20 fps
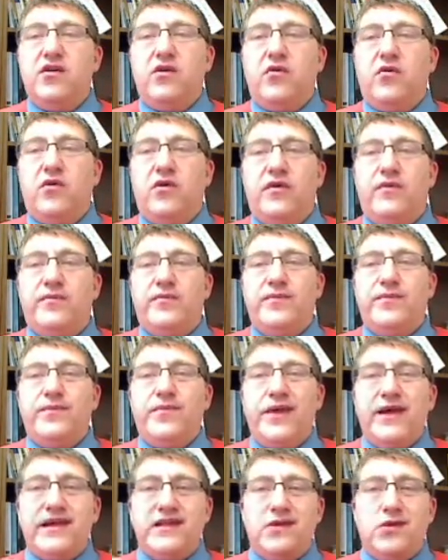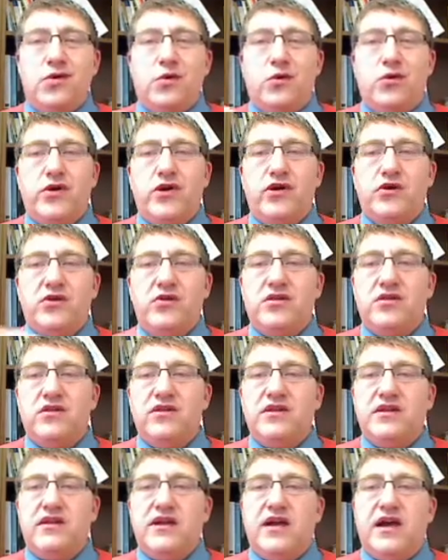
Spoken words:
or pictorial